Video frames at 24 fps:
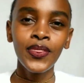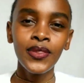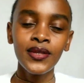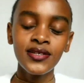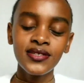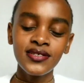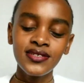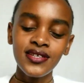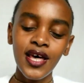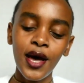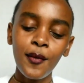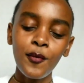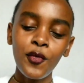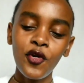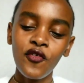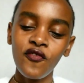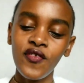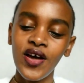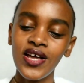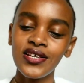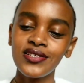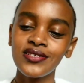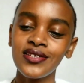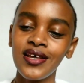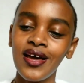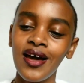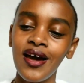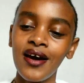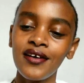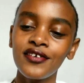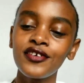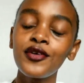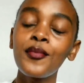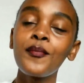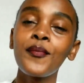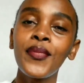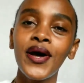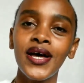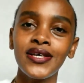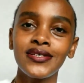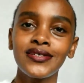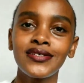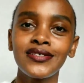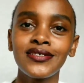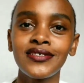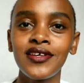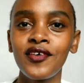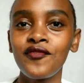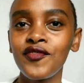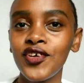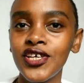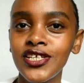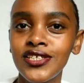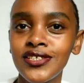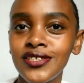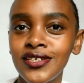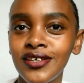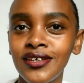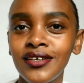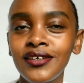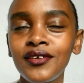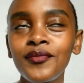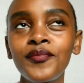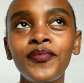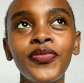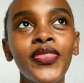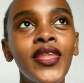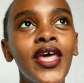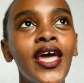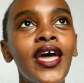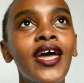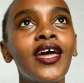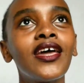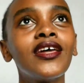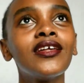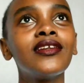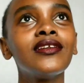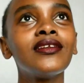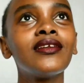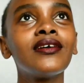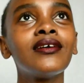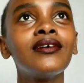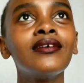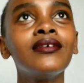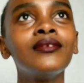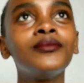Some of us are past 17, and